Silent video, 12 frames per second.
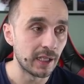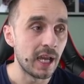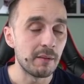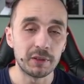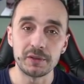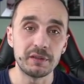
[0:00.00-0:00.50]

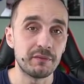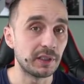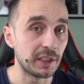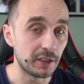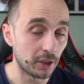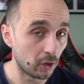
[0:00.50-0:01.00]
because even the
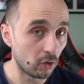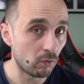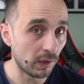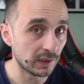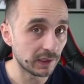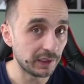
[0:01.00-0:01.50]
yellow
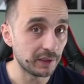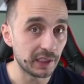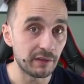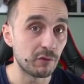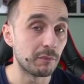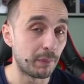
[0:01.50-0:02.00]
ones here
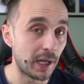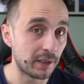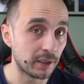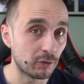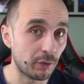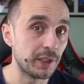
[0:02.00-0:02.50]
give you
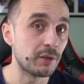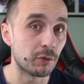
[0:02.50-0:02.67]
pirate coins.